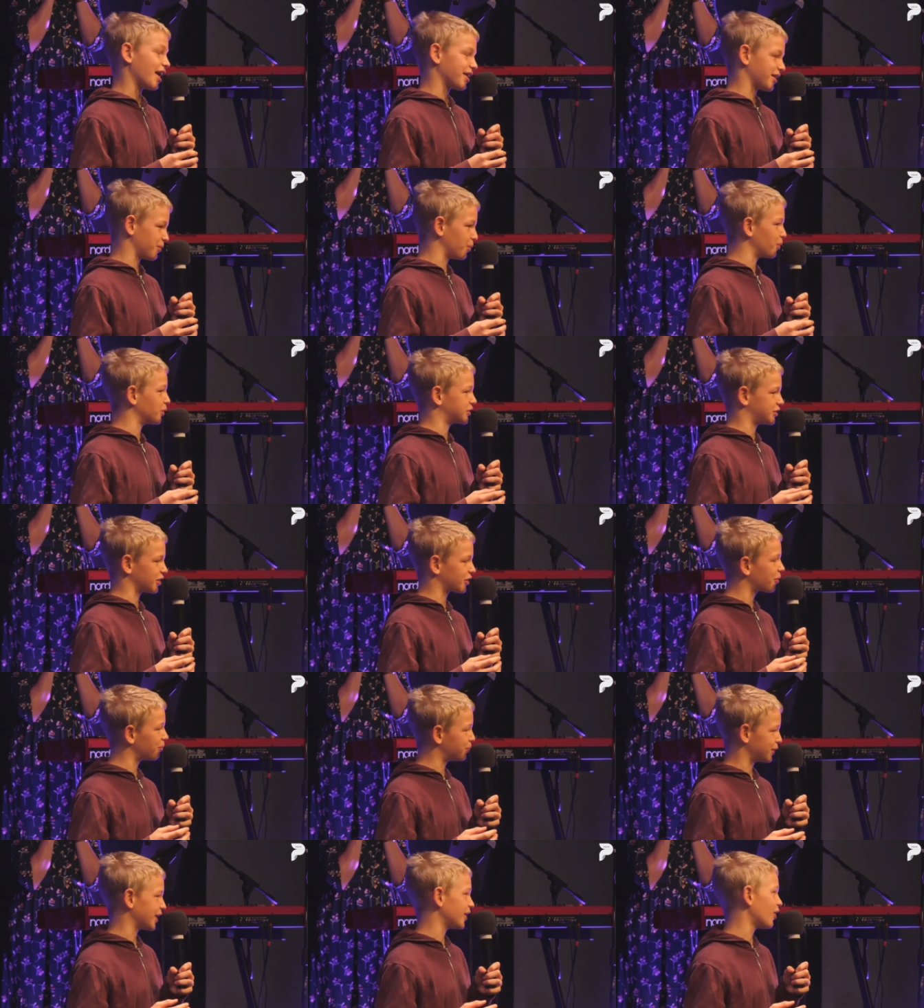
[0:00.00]
And it was
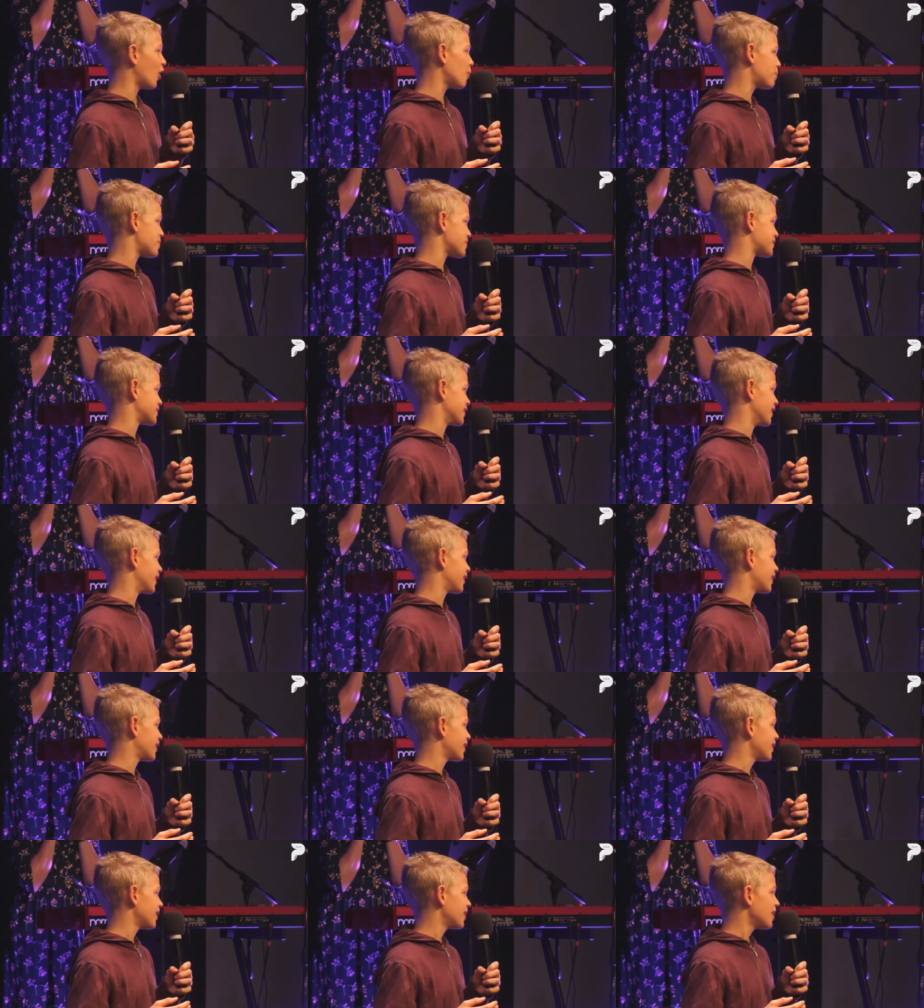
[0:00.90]
the complete
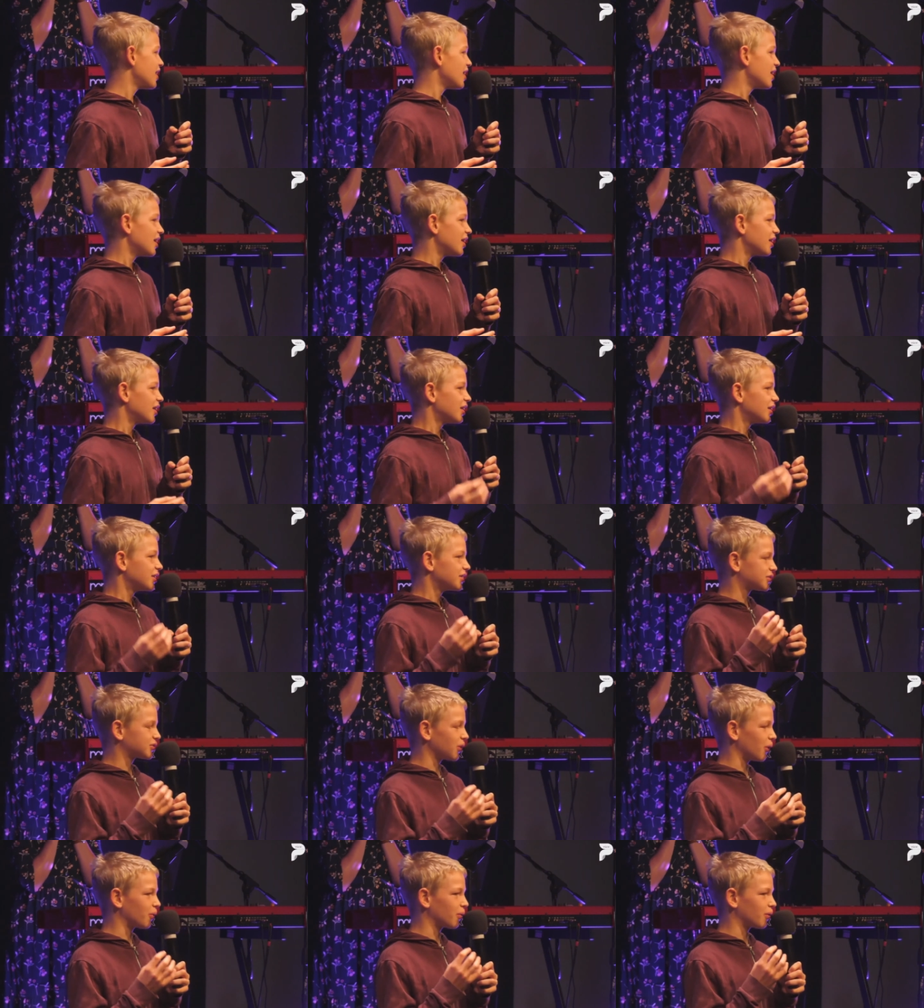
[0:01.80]
opposite.
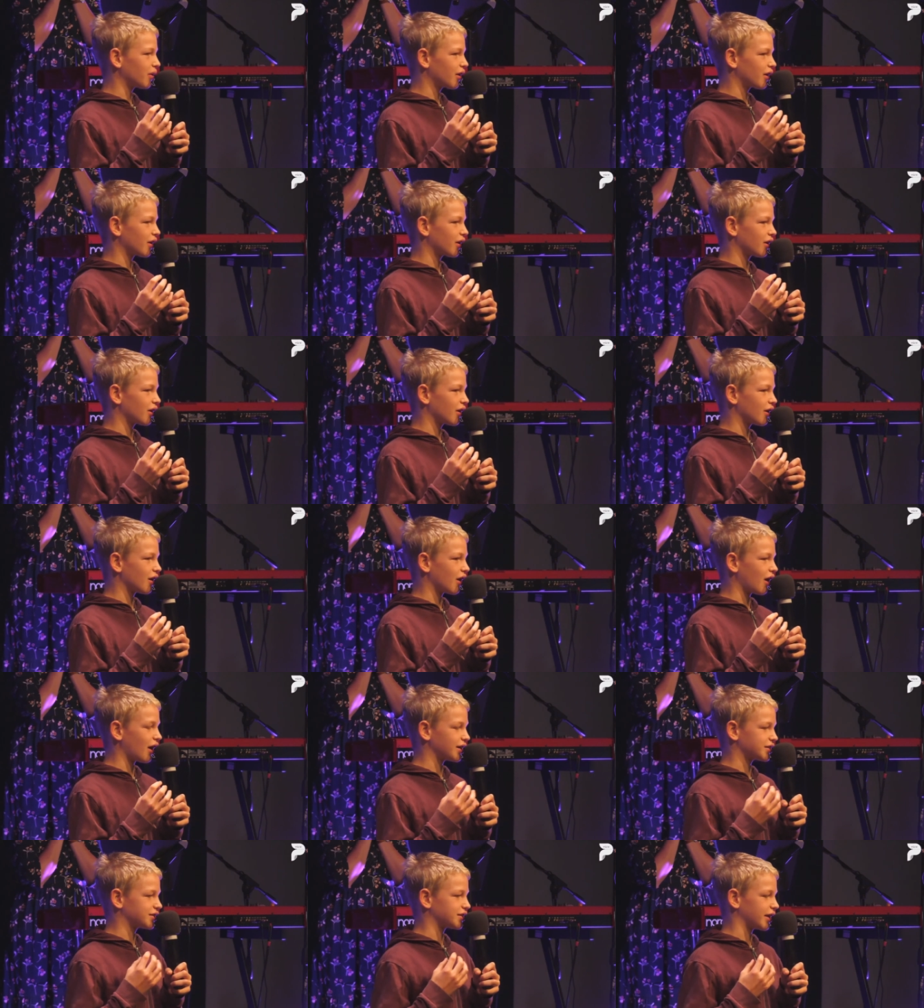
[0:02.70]
So
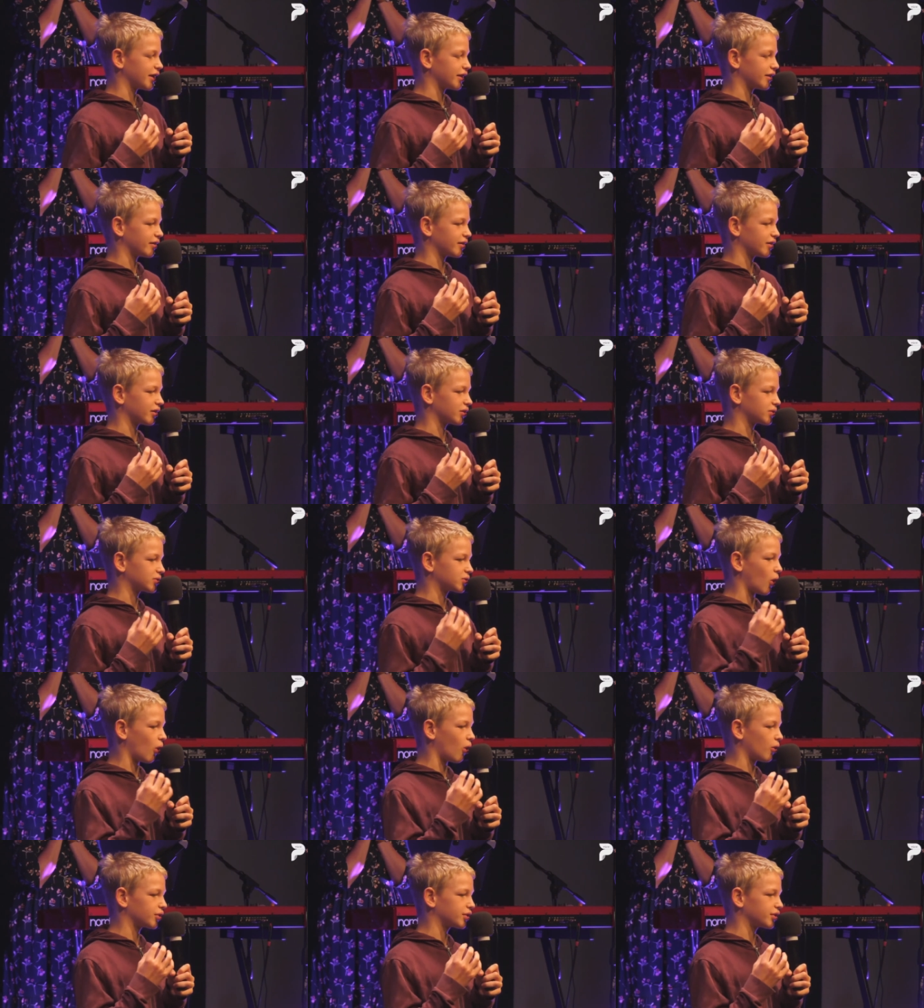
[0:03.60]
I say
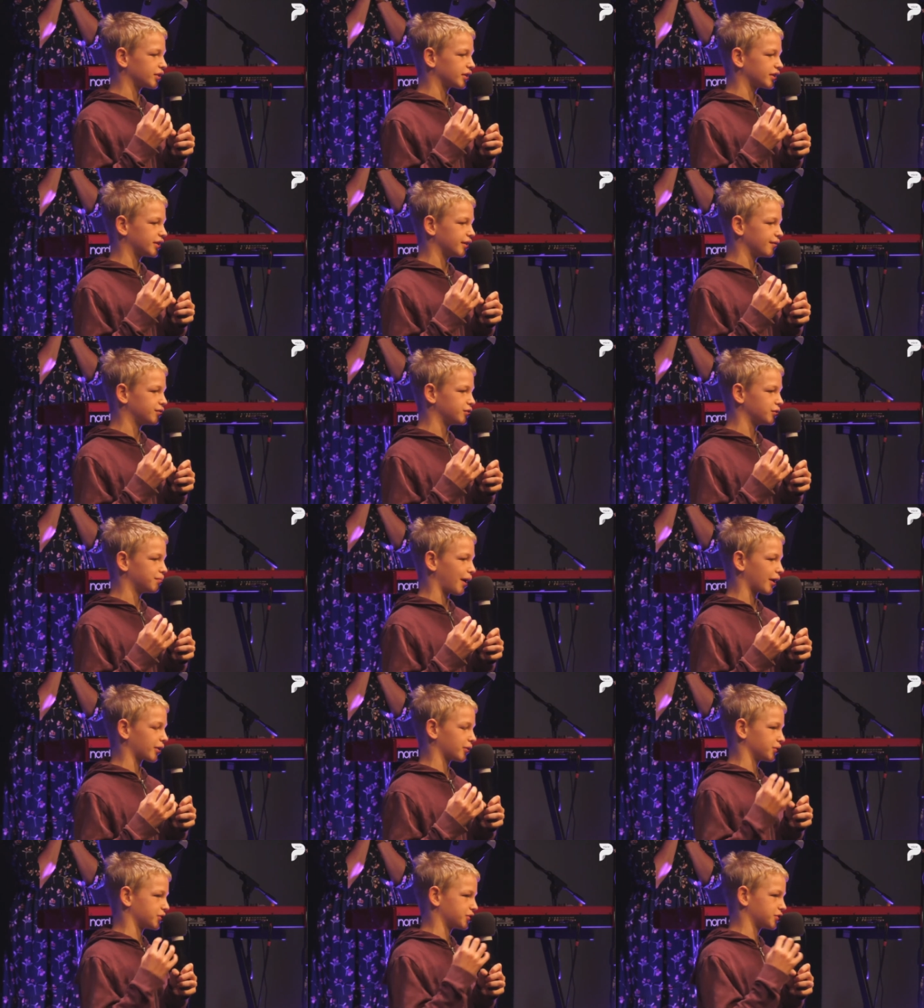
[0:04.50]
God gives you
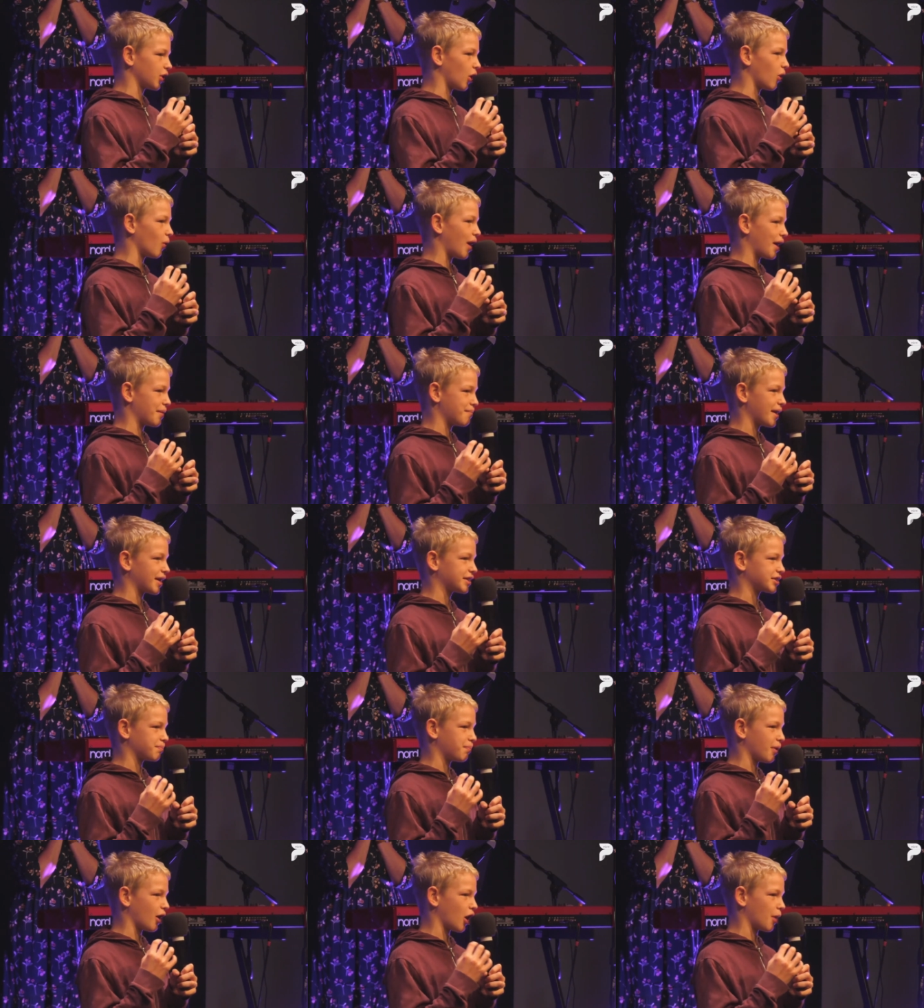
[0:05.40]
back your soul and
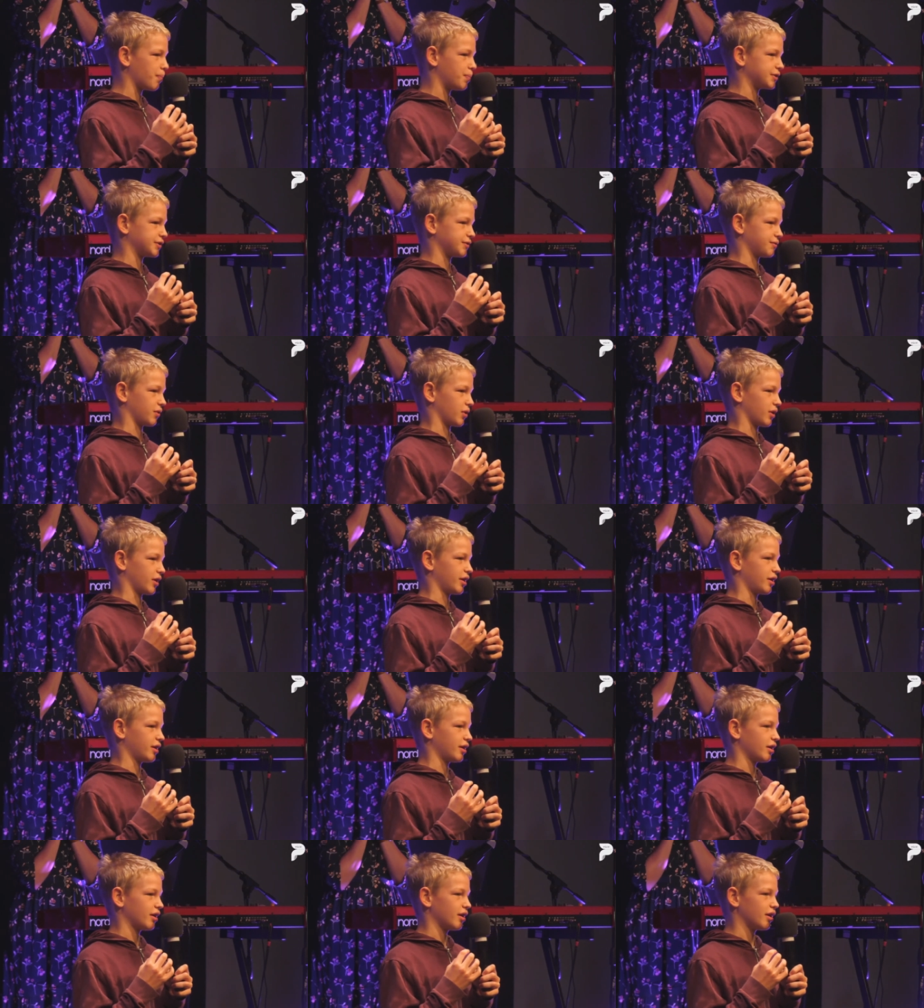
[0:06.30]
makes a purpose for
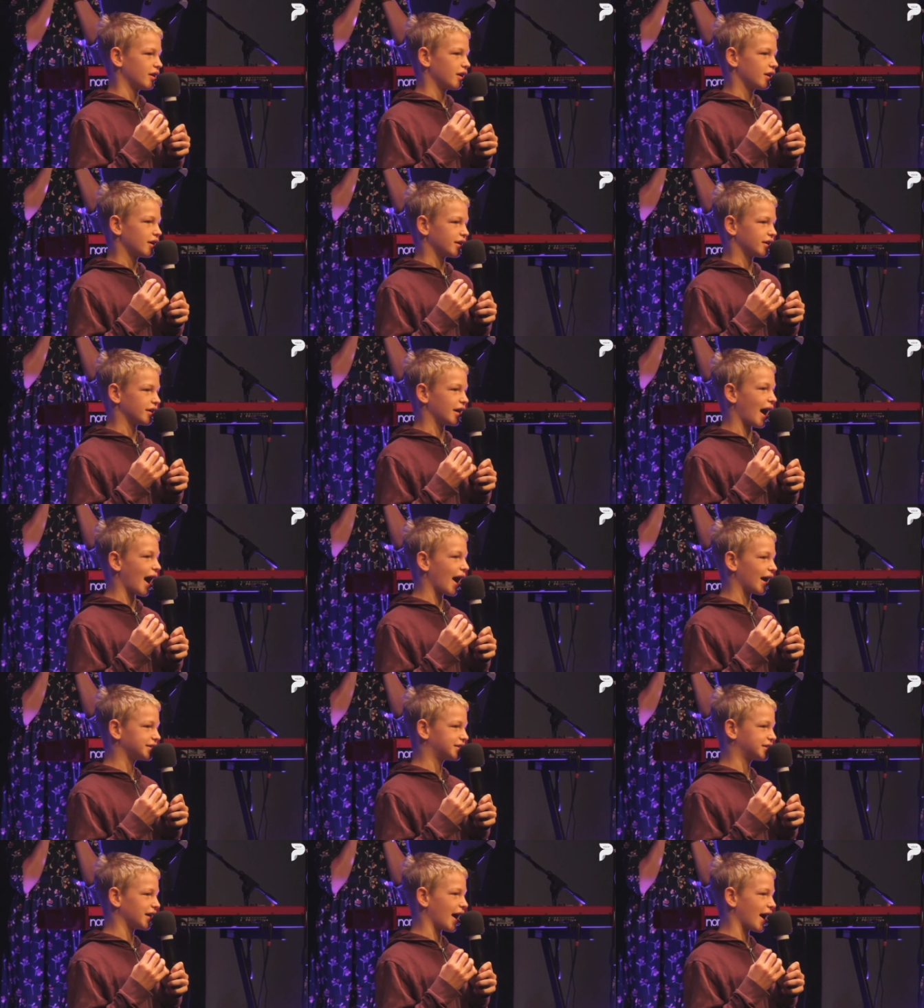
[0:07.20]
it. He
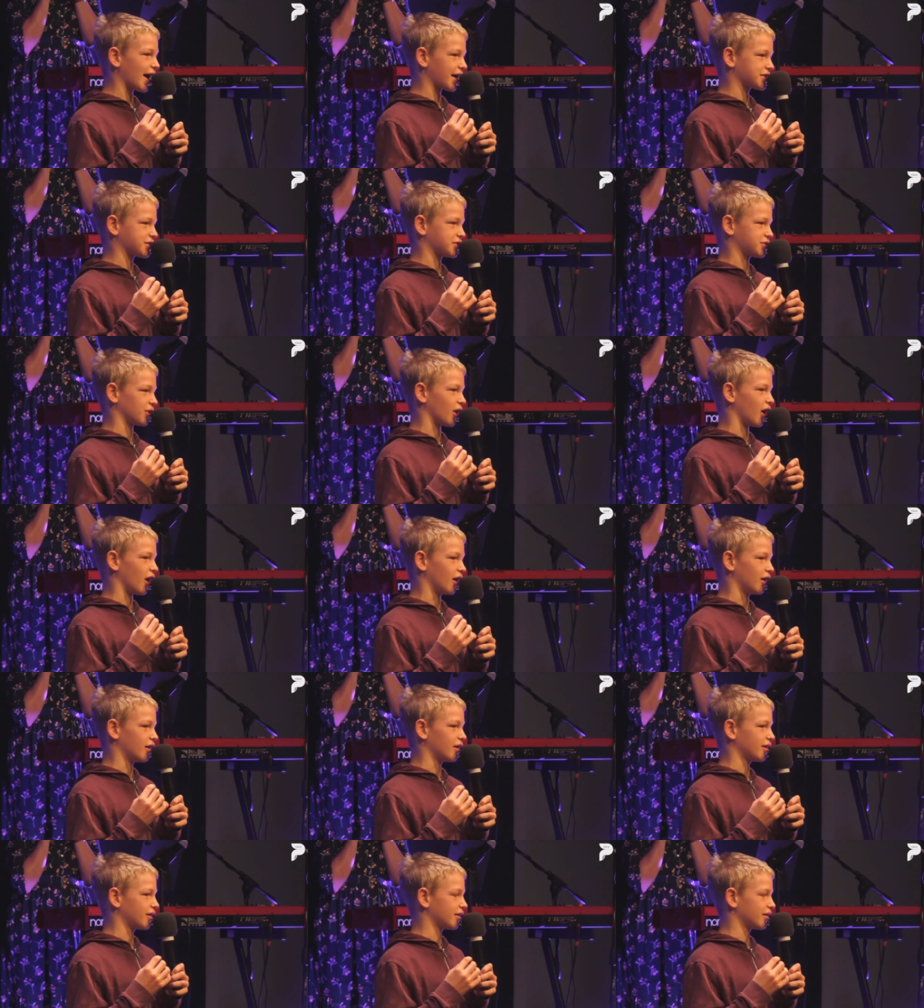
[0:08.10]
adds extra.